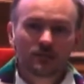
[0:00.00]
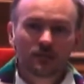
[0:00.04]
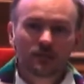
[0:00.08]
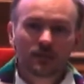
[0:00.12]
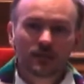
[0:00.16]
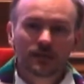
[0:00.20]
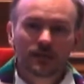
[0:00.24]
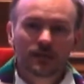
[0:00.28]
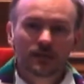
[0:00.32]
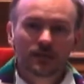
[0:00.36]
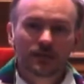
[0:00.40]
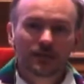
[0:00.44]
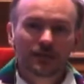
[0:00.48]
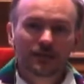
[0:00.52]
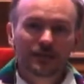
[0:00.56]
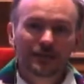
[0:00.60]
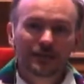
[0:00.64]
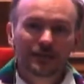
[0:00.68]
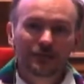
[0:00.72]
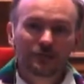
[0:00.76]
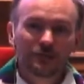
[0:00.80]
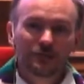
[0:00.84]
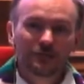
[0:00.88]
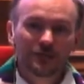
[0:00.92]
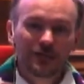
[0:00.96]
But it
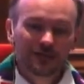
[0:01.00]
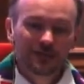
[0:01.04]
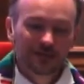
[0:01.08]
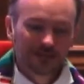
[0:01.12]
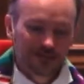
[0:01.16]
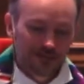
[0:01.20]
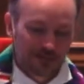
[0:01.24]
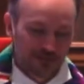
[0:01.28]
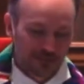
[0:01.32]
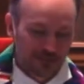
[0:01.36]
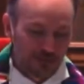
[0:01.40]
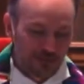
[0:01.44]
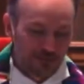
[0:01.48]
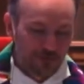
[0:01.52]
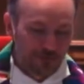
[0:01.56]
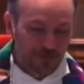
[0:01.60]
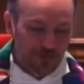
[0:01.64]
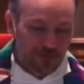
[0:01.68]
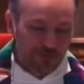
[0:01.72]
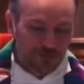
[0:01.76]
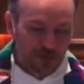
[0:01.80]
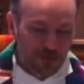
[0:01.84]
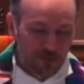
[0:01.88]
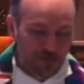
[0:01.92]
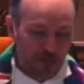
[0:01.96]

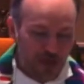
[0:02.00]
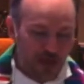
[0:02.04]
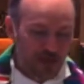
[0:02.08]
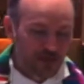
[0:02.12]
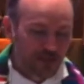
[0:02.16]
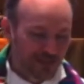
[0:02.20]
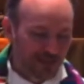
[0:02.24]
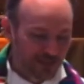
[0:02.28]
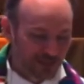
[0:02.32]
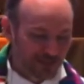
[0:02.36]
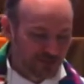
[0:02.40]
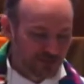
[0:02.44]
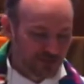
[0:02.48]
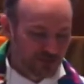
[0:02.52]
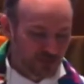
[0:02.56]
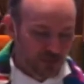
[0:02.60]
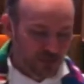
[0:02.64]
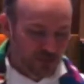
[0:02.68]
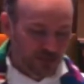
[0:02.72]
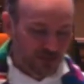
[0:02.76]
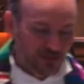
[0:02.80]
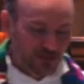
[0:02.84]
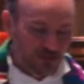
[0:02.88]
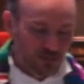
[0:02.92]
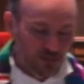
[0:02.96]
felt compelling, so we
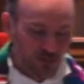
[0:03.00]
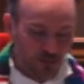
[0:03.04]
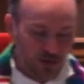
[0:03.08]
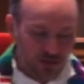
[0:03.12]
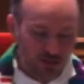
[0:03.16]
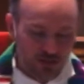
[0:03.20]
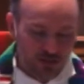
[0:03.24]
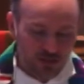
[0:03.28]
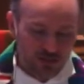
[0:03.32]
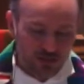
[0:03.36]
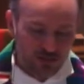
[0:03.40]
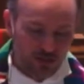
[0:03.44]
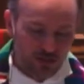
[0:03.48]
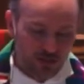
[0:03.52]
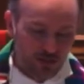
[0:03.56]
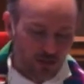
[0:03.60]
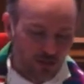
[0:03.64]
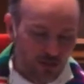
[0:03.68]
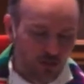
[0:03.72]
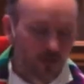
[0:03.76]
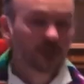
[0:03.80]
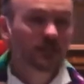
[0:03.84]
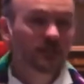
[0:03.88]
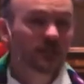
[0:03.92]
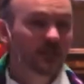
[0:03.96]
get to watch
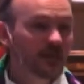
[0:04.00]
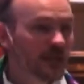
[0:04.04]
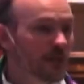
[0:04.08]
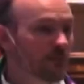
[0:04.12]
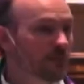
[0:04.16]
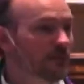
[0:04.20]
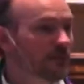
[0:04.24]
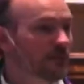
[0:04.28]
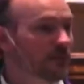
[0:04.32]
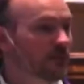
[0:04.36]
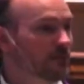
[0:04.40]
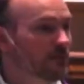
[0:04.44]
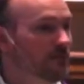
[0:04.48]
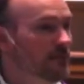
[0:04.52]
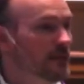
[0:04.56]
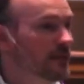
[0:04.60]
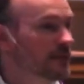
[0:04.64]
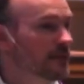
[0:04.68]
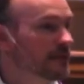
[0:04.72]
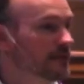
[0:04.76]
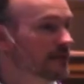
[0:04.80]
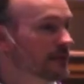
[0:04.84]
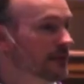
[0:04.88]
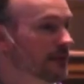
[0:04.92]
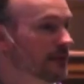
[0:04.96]
a couple of
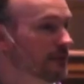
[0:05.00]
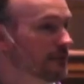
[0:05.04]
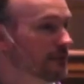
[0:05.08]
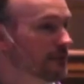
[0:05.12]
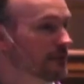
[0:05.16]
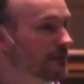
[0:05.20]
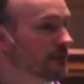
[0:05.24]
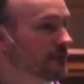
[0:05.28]
minutes of